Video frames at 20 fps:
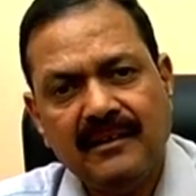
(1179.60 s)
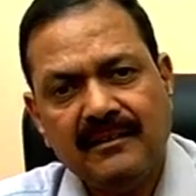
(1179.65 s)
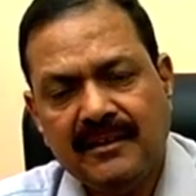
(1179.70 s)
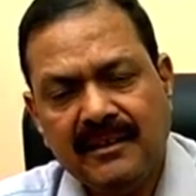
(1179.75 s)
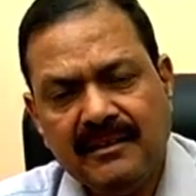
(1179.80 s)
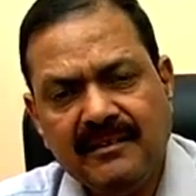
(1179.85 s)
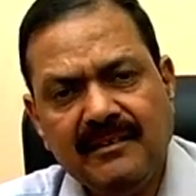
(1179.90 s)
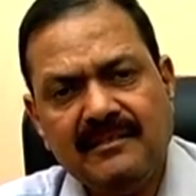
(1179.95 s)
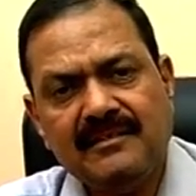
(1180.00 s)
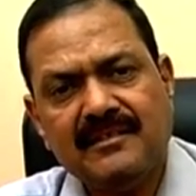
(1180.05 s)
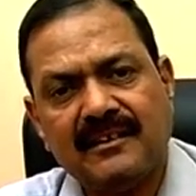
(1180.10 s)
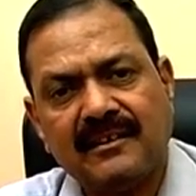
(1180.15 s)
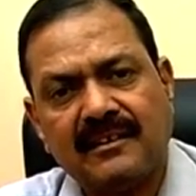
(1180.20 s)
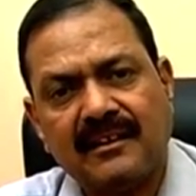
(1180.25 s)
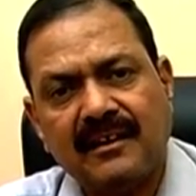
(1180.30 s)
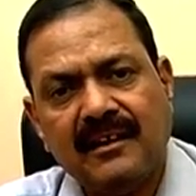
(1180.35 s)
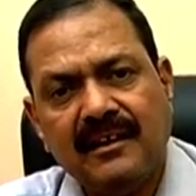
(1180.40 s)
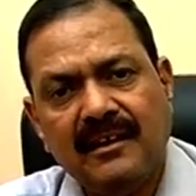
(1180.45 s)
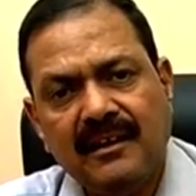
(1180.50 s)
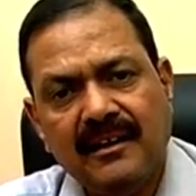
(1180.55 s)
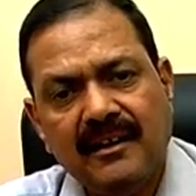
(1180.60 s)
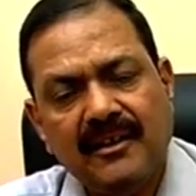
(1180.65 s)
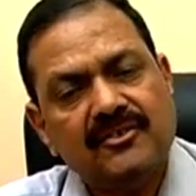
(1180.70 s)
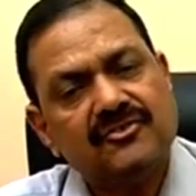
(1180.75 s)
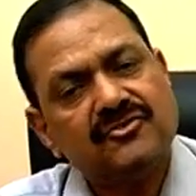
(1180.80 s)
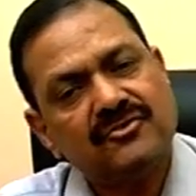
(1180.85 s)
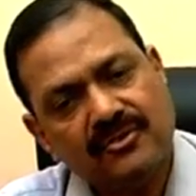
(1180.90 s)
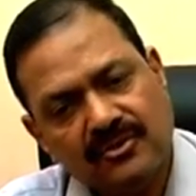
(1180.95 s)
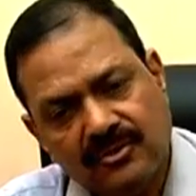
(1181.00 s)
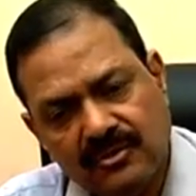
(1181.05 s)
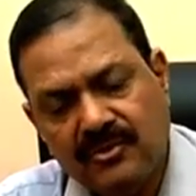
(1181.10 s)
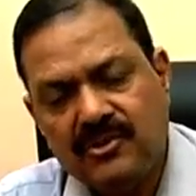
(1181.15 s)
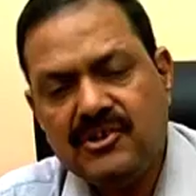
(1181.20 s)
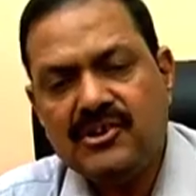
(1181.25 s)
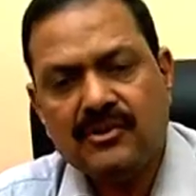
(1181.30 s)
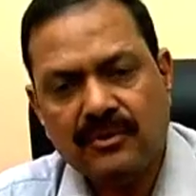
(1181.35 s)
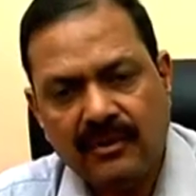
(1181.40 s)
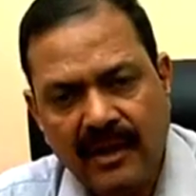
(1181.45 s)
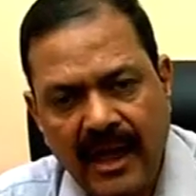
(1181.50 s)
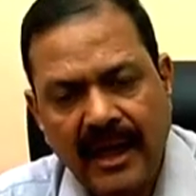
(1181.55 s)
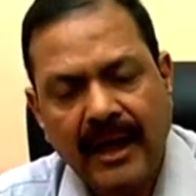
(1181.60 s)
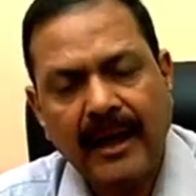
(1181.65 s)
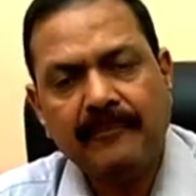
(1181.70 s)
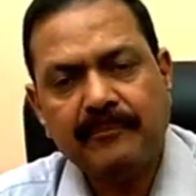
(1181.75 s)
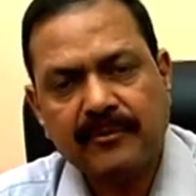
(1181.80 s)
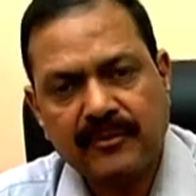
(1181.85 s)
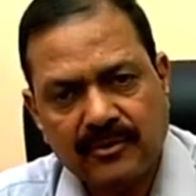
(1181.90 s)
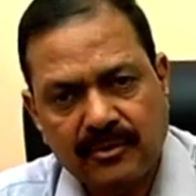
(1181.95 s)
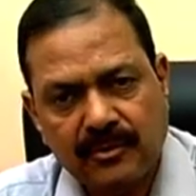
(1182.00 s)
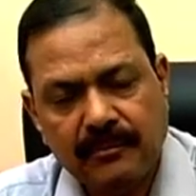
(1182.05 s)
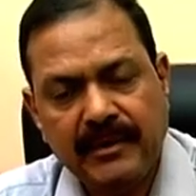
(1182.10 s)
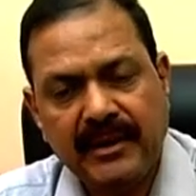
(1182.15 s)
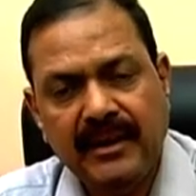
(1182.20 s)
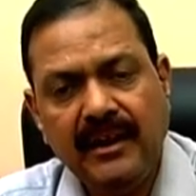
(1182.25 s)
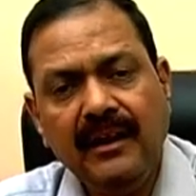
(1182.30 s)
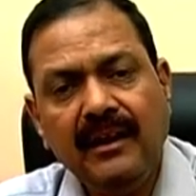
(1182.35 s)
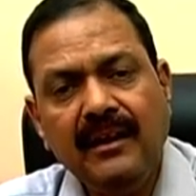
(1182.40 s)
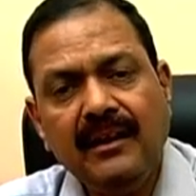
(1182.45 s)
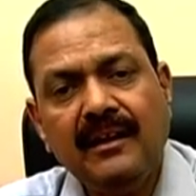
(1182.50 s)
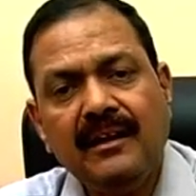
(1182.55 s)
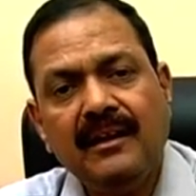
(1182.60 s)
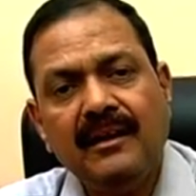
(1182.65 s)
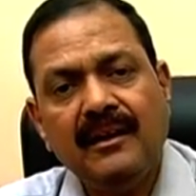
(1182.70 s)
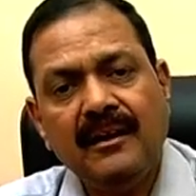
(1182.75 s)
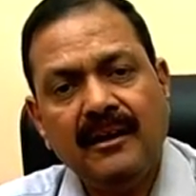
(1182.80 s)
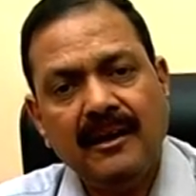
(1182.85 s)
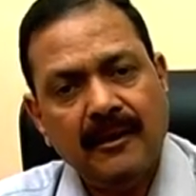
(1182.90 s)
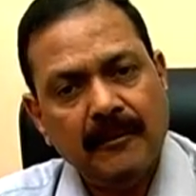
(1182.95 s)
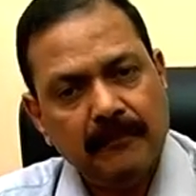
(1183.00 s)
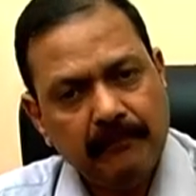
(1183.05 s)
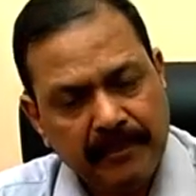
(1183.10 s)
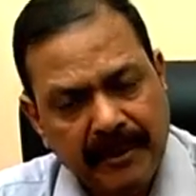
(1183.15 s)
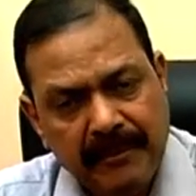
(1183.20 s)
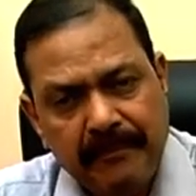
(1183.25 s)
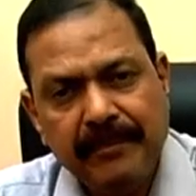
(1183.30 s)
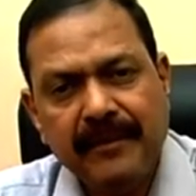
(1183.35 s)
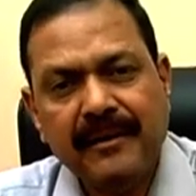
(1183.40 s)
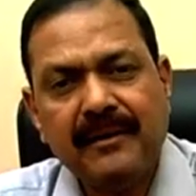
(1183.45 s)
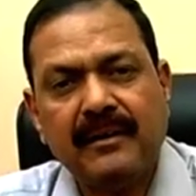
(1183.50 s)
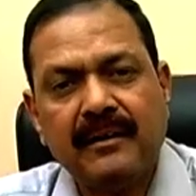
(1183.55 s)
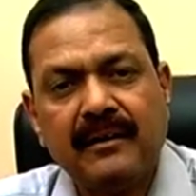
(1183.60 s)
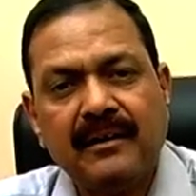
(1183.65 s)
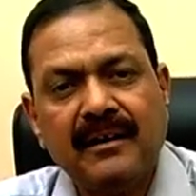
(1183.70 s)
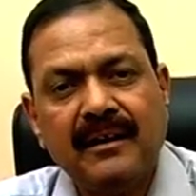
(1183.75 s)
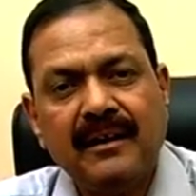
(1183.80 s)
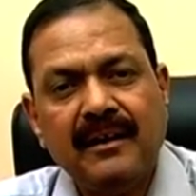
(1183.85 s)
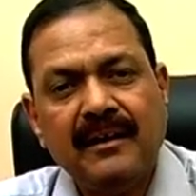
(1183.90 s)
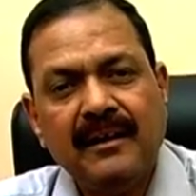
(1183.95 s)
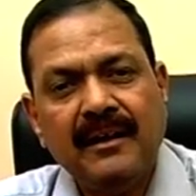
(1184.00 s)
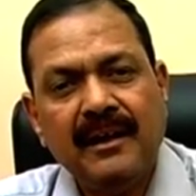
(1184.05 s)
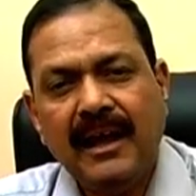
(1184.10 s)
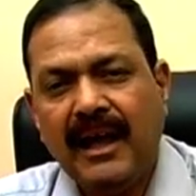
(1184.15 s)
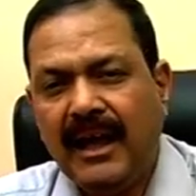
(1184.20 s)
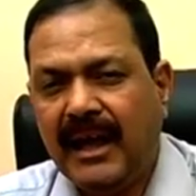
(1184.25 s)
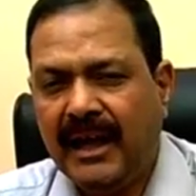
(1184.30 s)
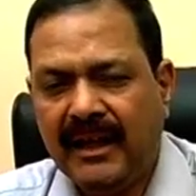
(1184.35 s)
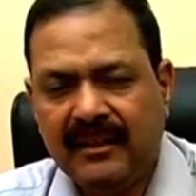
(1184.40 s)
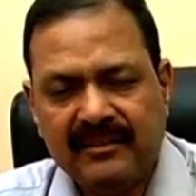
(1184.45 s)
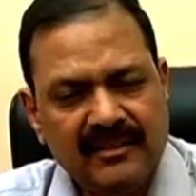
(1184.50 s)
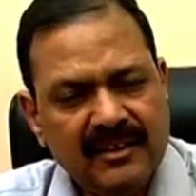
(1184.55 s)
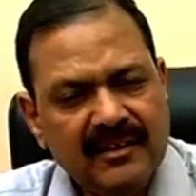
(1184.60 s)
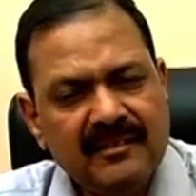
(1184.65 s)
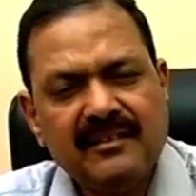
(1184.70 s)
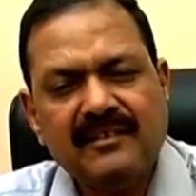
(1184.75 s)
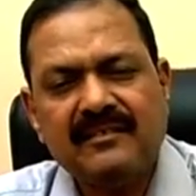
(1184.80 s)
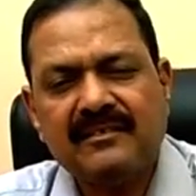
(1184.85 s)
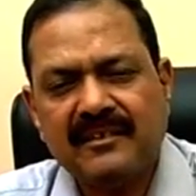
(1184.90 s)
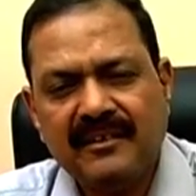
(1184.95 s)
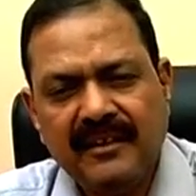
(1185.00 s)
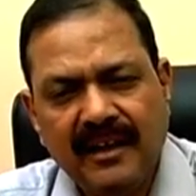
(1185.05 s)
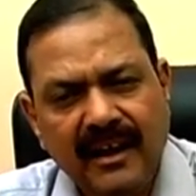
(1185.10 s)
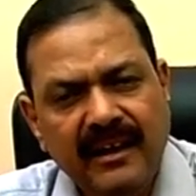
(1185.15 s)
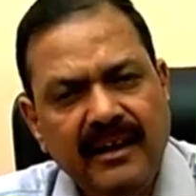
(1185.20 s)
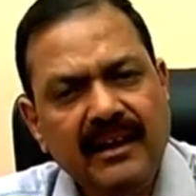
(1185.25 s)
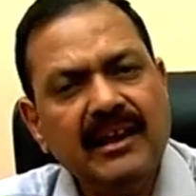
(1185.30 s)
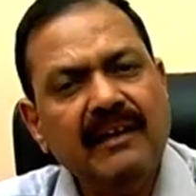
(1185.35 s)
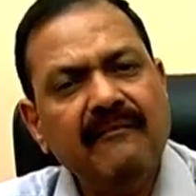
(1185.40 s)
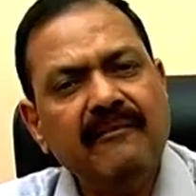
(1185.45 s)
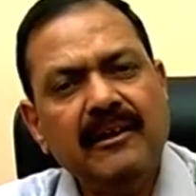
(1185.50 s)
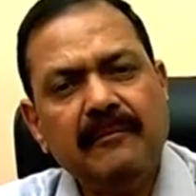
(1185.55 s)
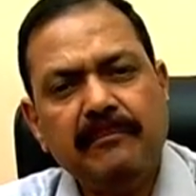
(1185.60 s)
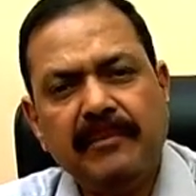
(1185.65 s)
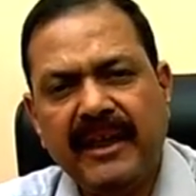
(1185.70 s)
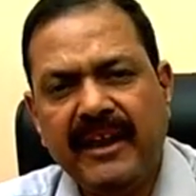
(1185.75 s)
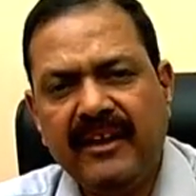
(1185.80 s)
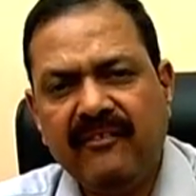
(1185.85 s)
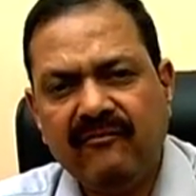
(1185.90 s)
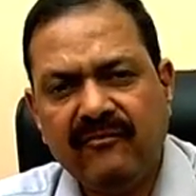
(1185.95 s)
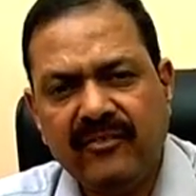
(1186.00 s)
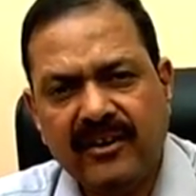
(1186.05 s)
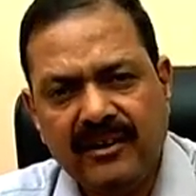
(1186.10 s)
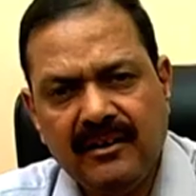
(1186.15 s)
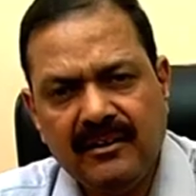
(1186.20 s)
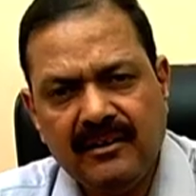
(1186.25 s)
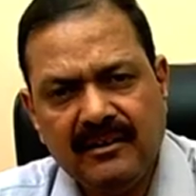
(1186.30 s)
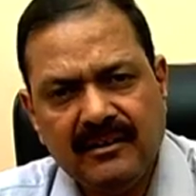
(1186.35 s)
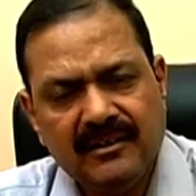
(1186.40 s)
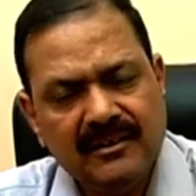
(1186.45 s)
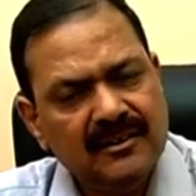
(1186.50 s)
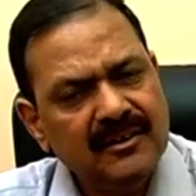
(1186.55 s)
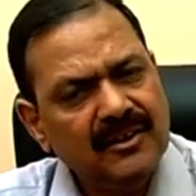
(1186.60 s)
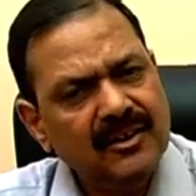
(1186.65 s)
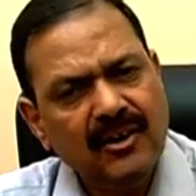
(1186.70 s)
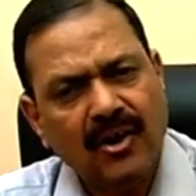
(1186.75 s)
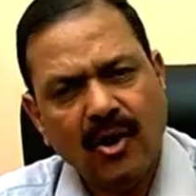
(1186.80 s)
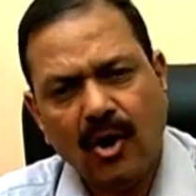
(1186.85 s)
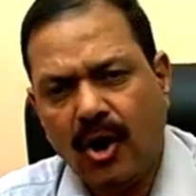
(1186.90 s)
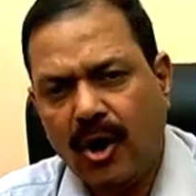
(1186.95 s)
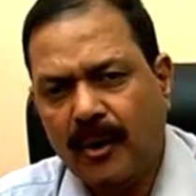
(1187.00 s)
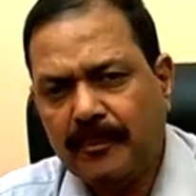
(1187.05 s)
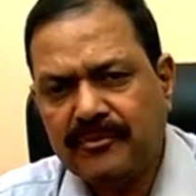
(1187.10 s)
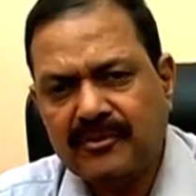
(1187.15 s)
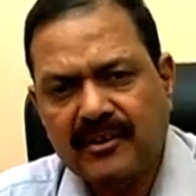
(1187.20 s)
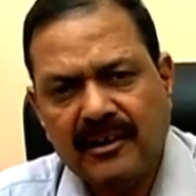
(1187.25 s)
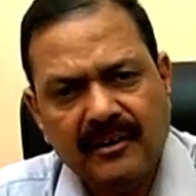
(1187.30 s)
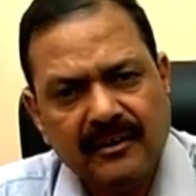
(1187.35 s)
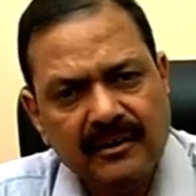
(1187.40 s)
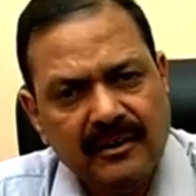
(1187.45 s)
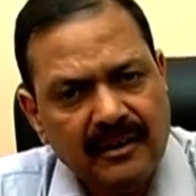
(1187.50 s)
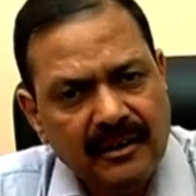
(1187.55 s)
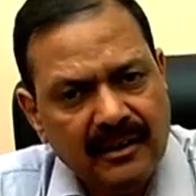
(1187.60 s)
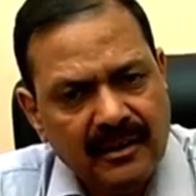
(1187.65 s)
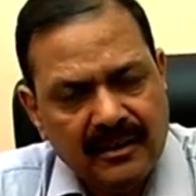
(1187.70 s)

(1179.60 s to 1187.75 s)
This is it. So you have to be prepared, and this is really level playing field, optional.